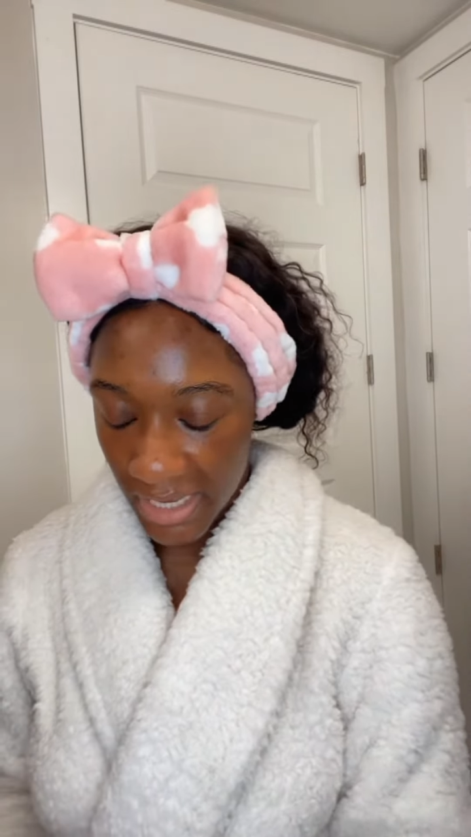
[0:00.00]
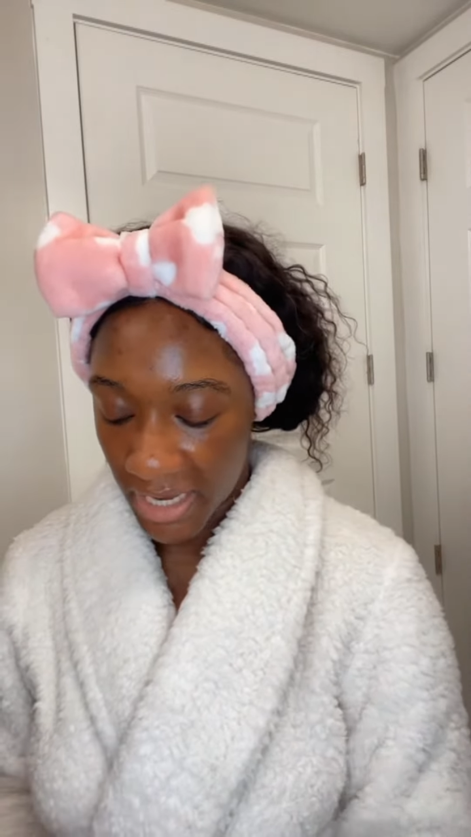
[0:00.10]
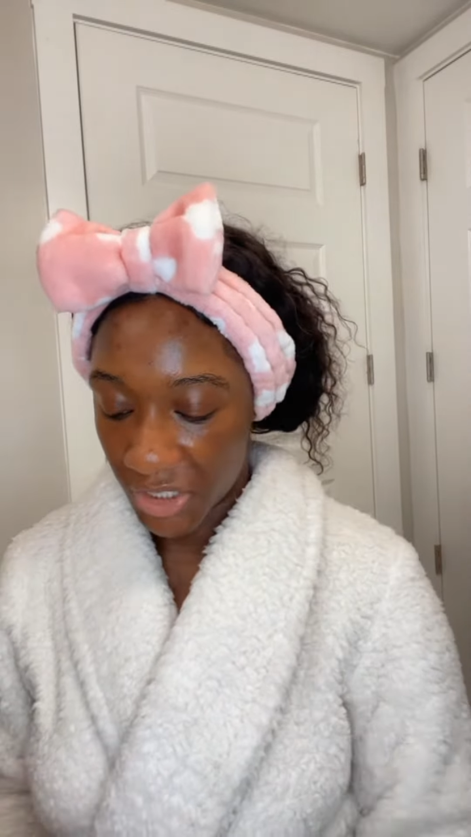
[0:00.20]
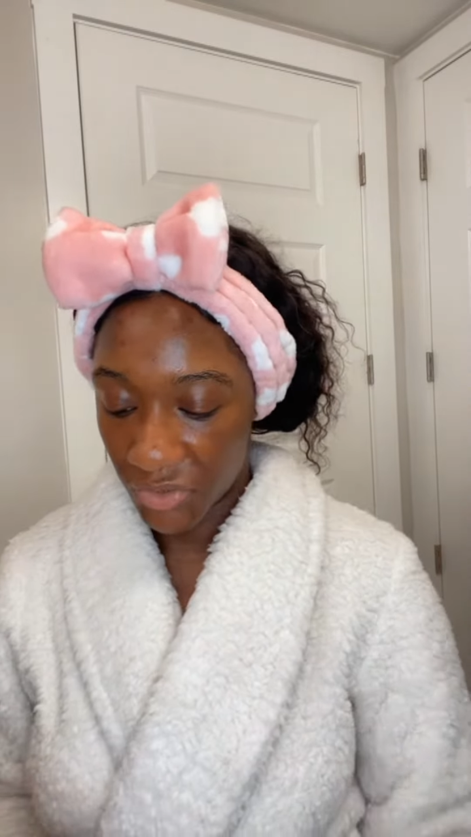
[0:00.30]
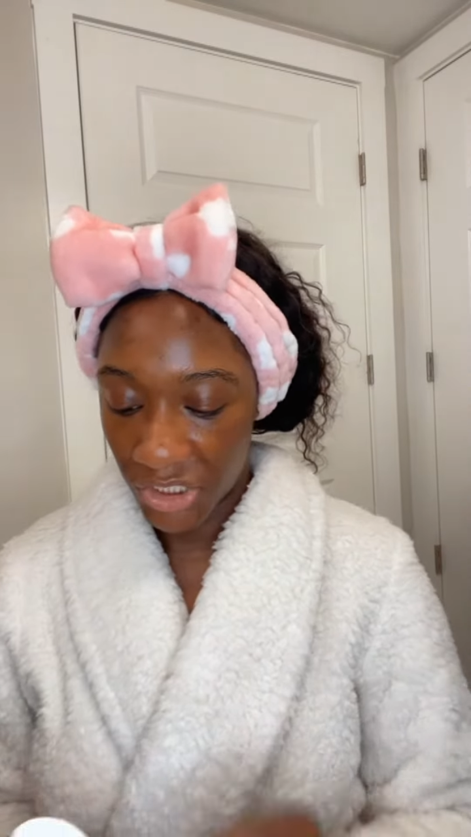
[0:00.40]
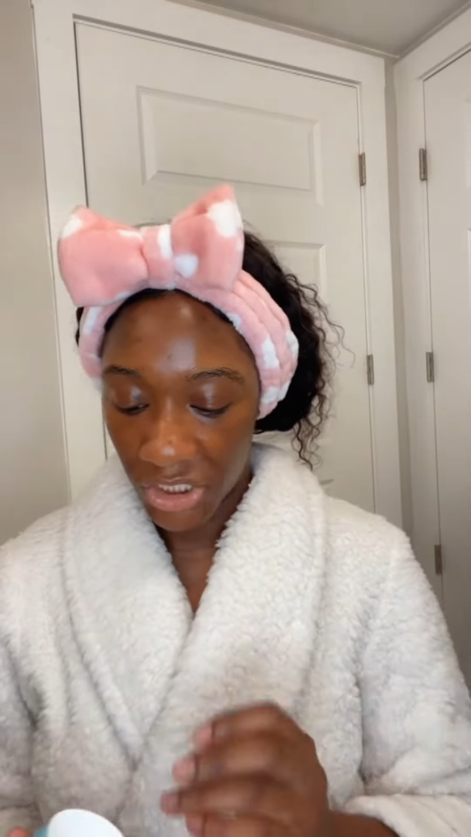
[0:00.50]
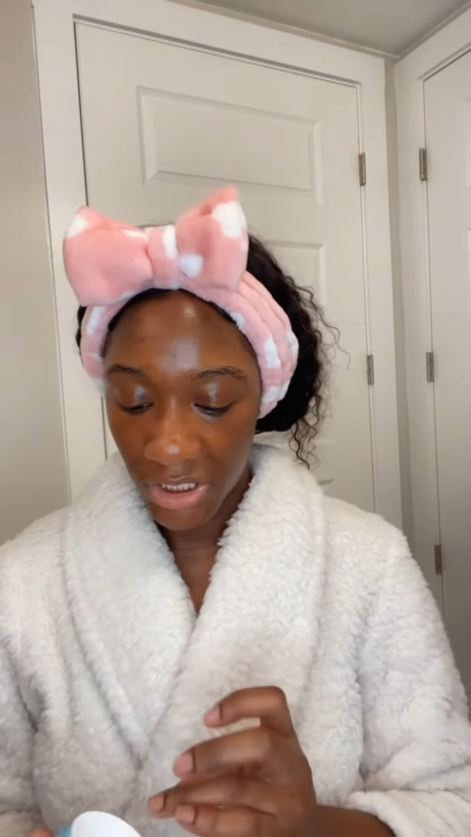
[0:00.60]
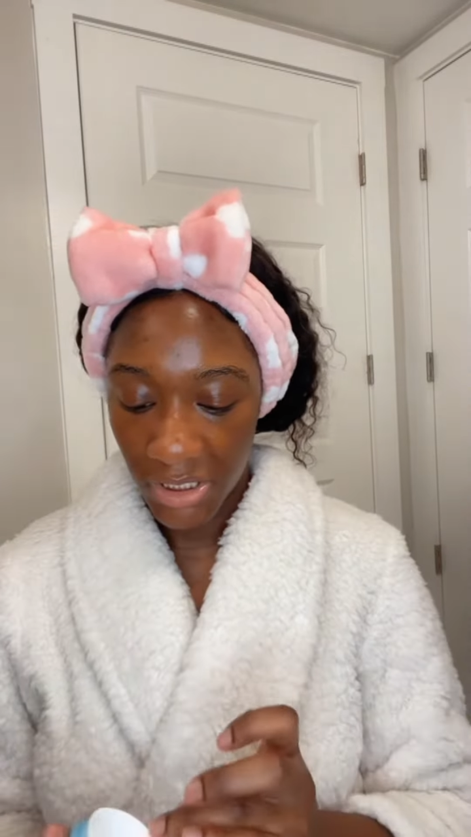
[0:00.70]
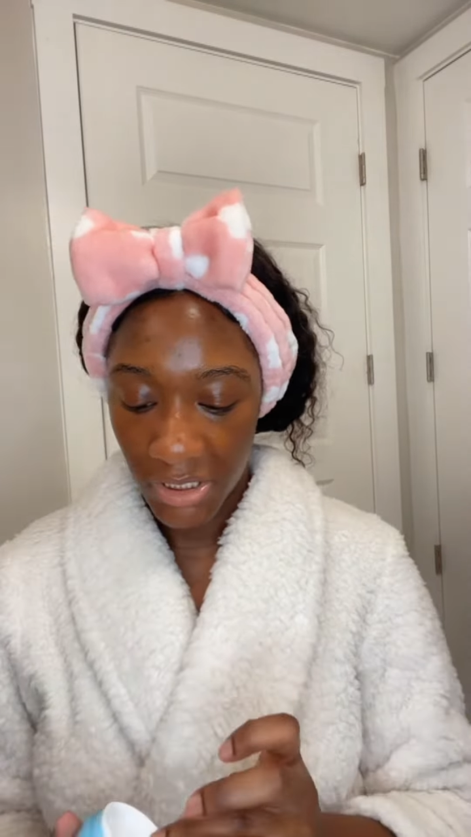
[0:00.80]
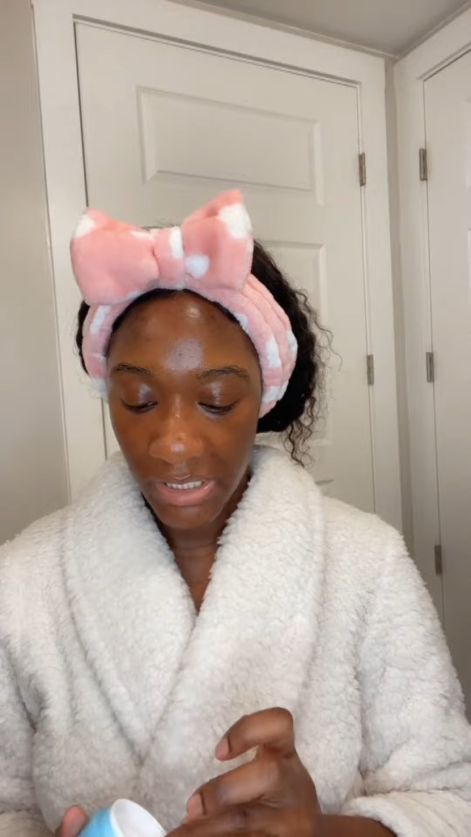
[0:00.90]
hydration
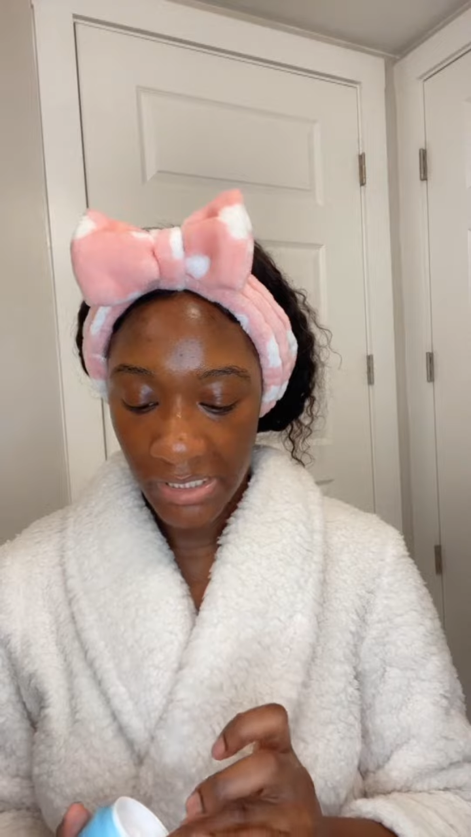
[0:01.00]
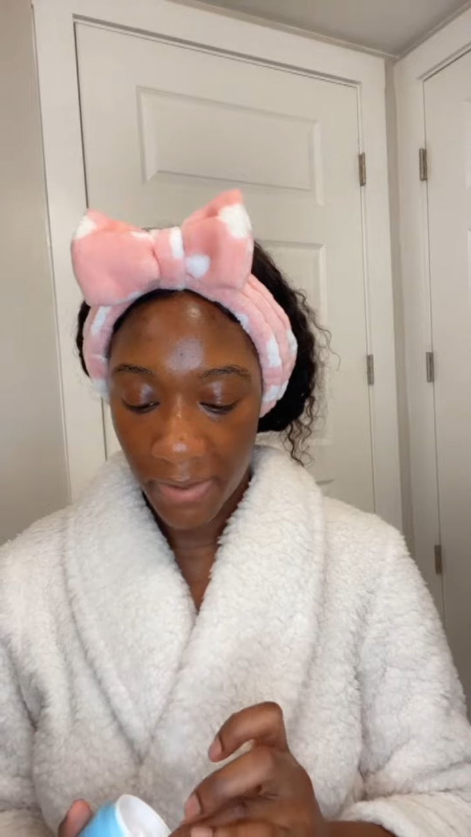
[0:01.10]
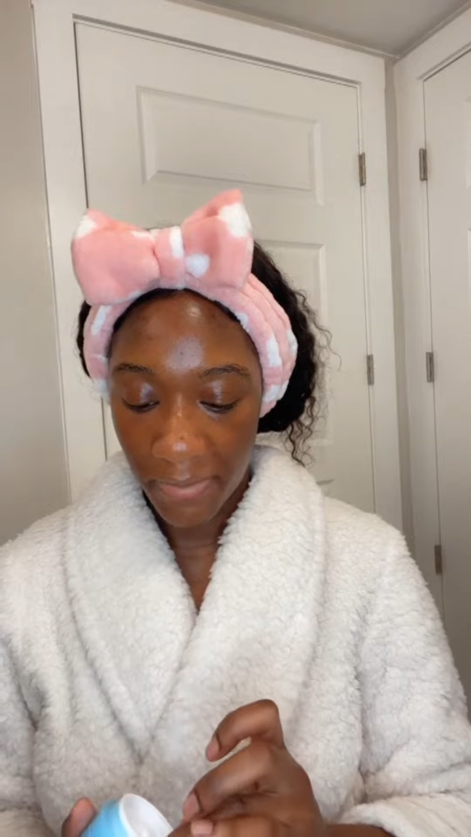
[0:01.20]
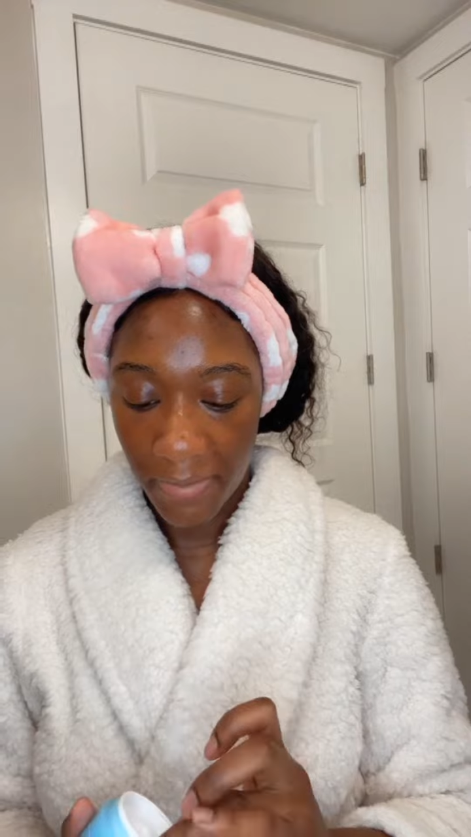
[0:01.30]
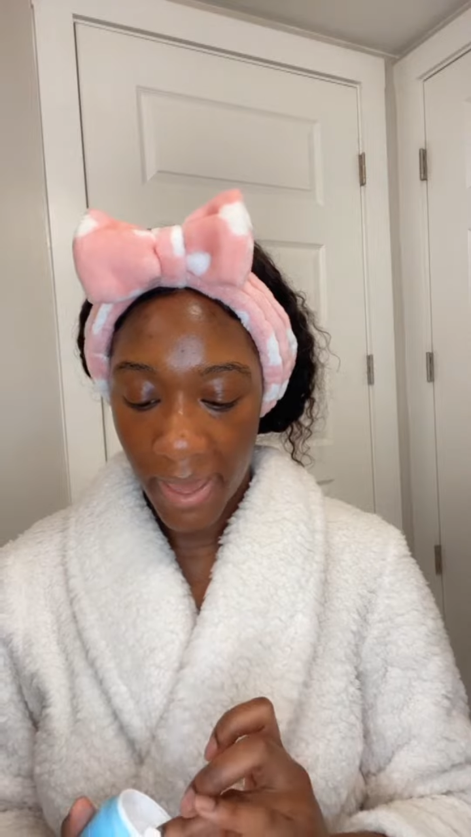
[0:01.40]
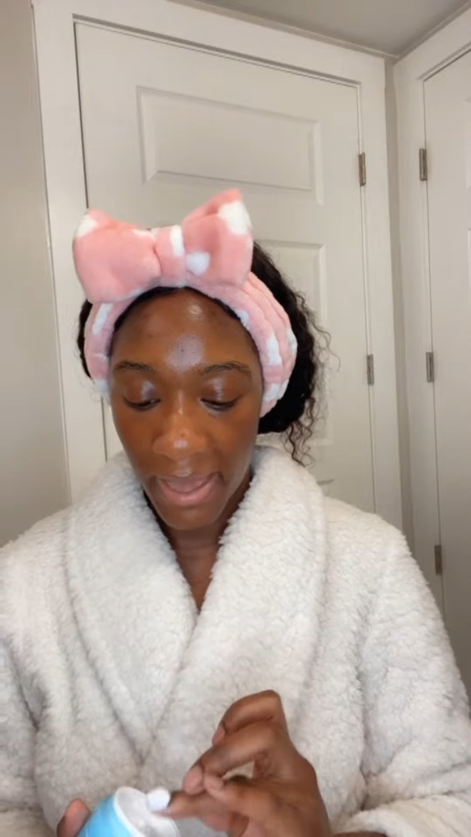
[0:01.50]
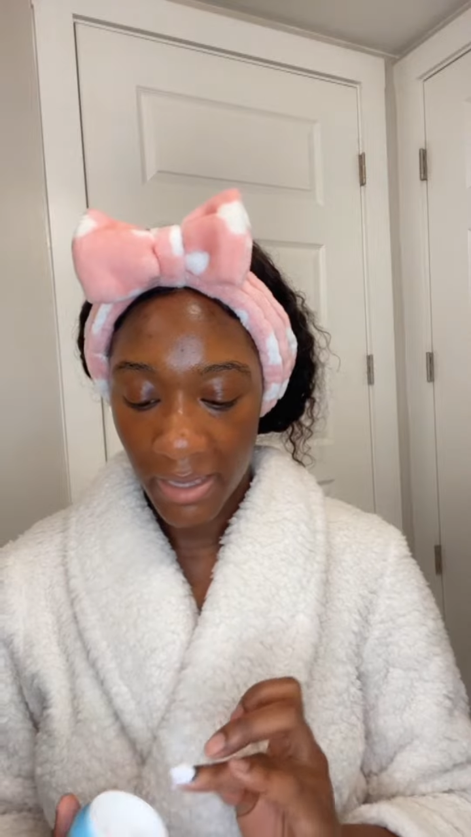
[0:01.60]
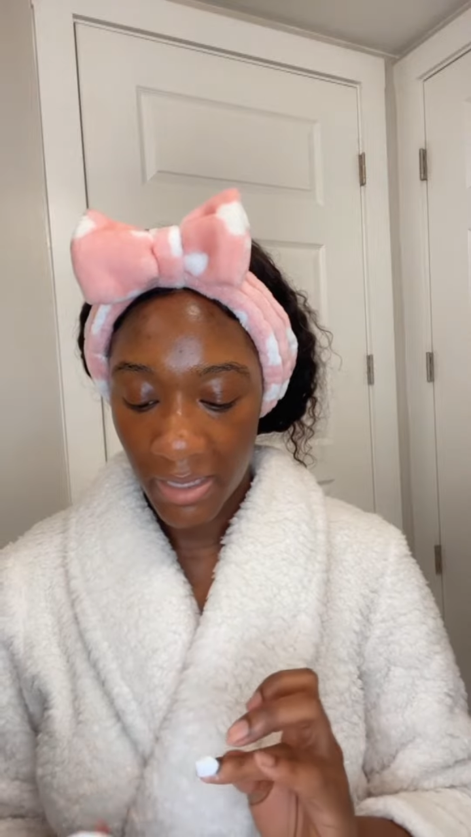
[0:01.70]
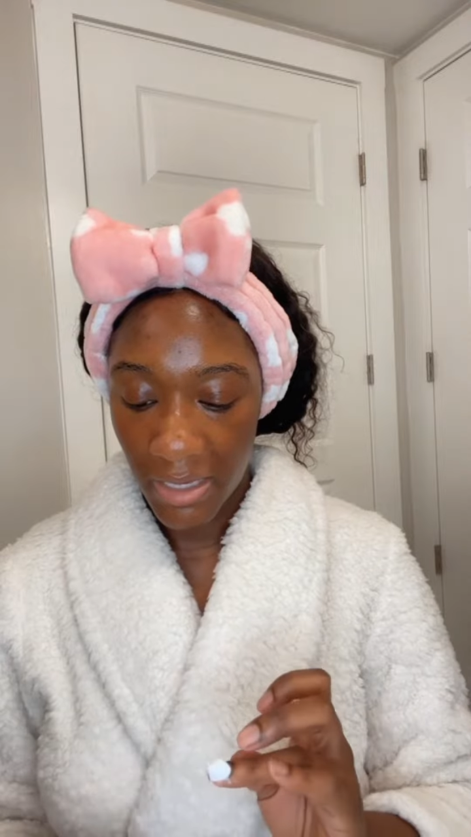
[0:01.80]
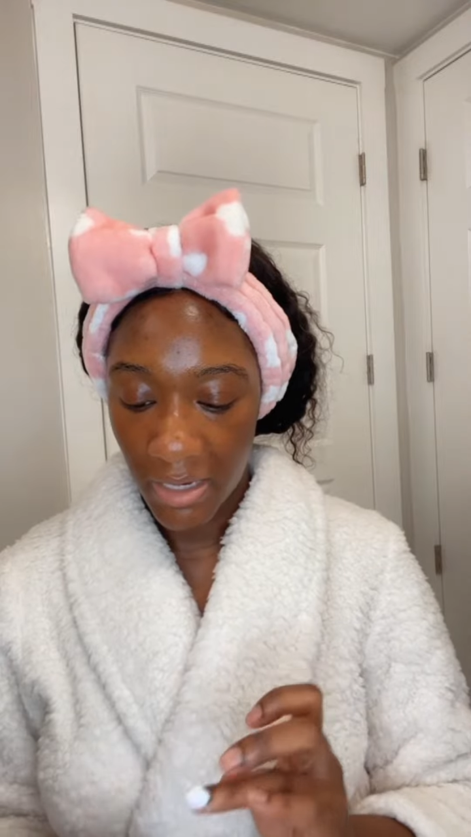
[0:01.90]
because I'm back
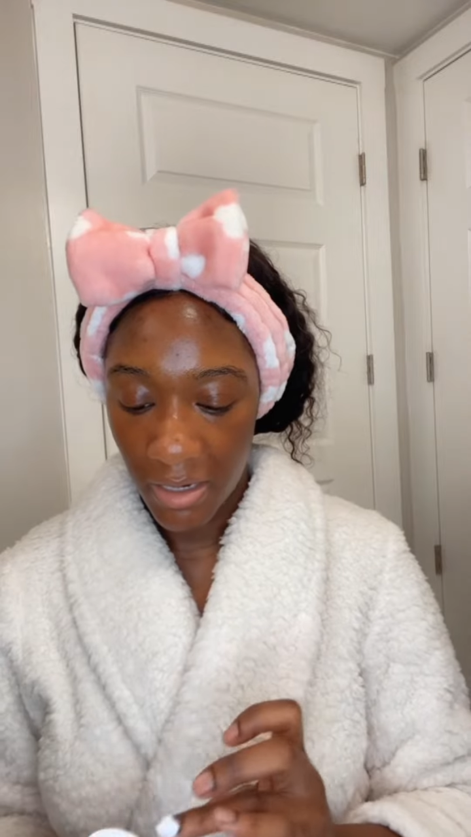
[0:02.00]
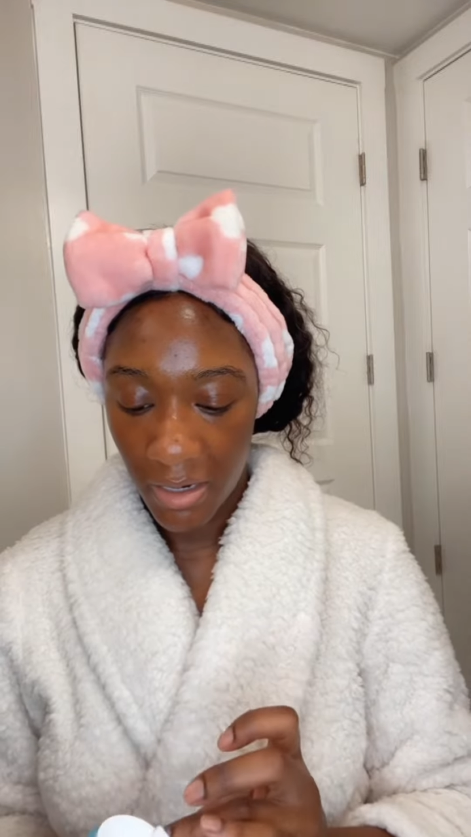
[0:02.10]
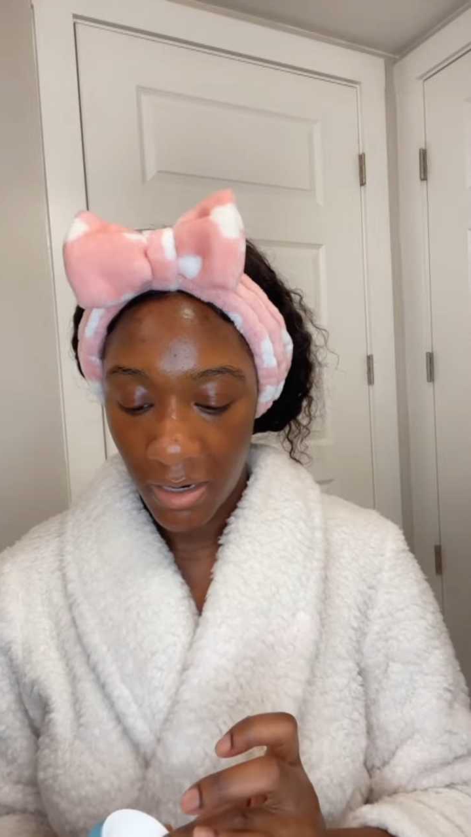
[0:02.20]
in